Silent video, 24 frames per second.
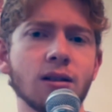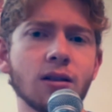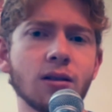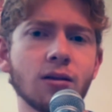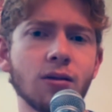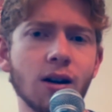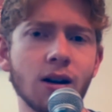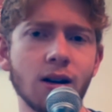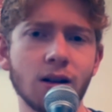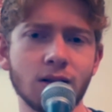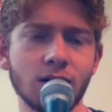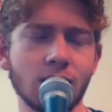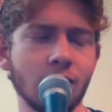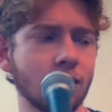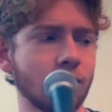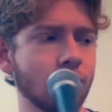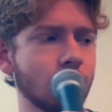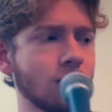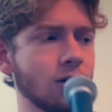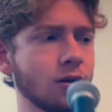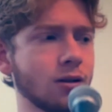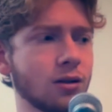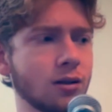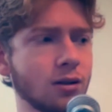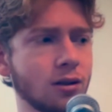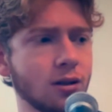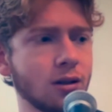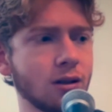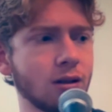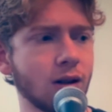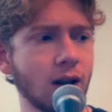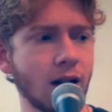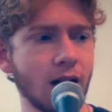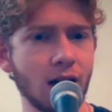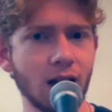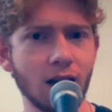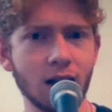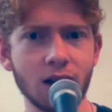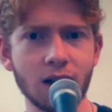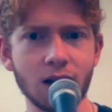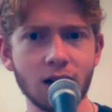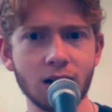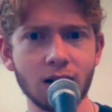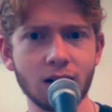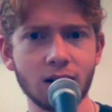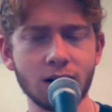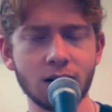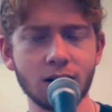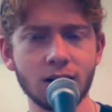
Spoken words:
Greta Thunberg like